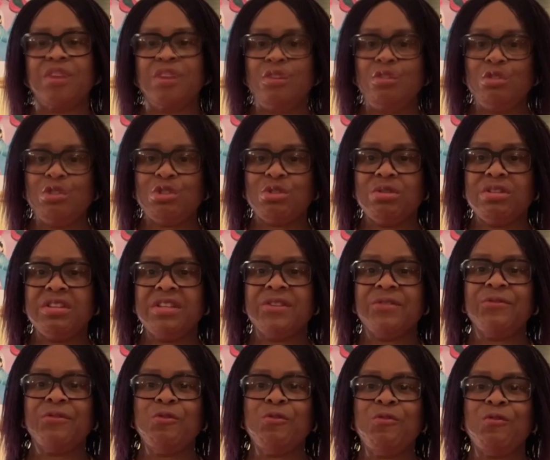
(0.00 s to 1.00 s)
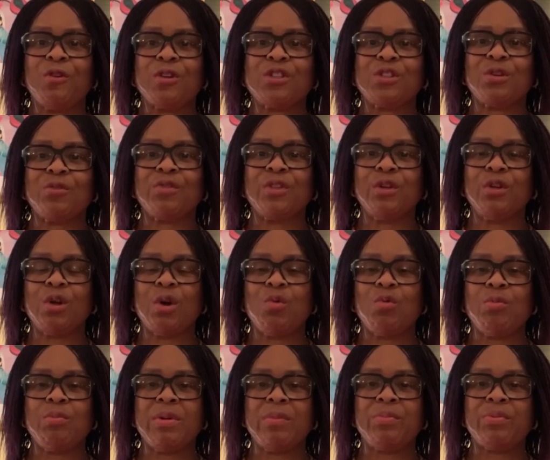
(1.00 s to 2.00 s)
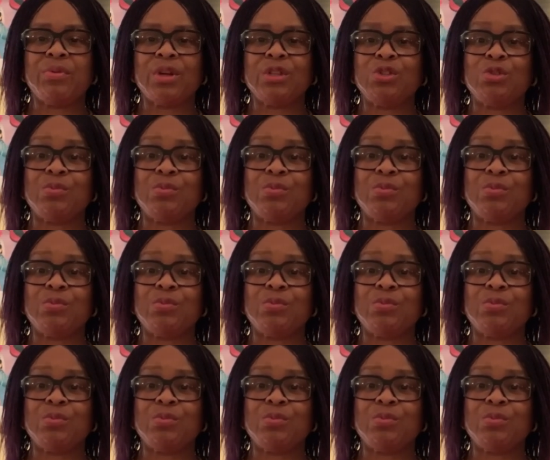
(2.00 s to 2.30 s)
Usually, the full force of the law will be brought